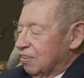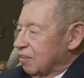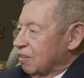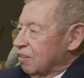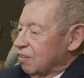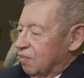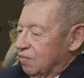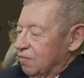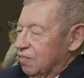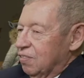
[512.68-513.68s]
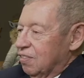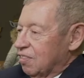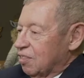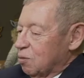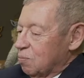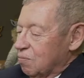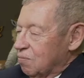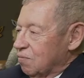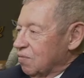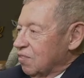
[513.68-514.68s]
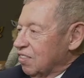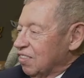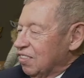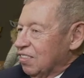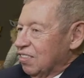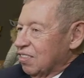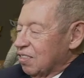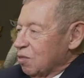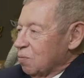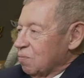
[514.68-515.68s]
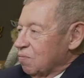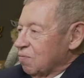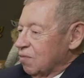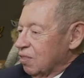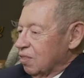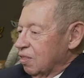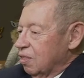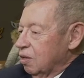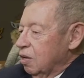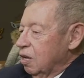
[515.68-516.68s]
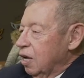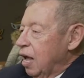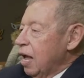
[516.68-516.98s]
This person isn't speaking.